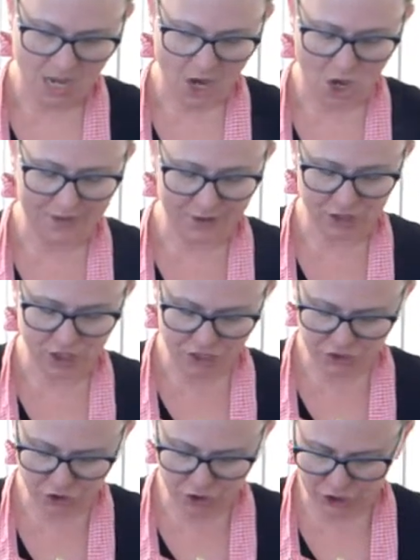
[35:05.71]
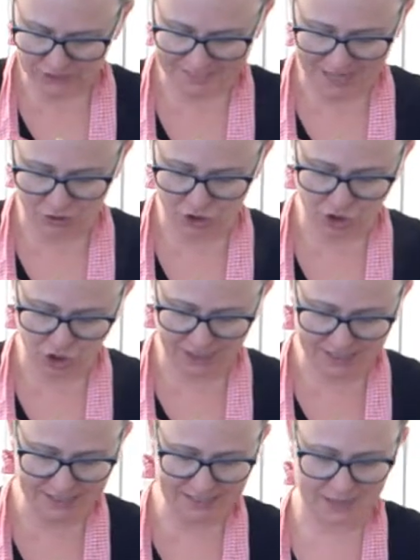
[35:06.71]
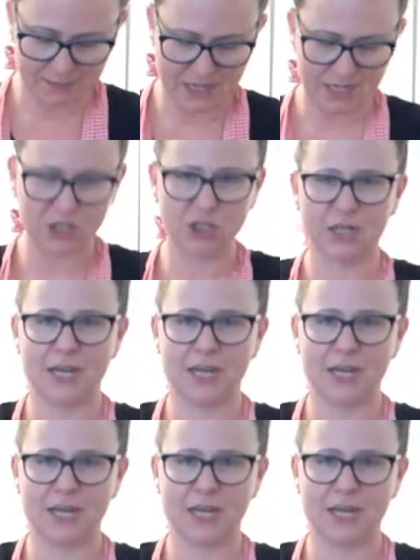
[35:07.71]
Alright, those onions are cooked down just a smidge,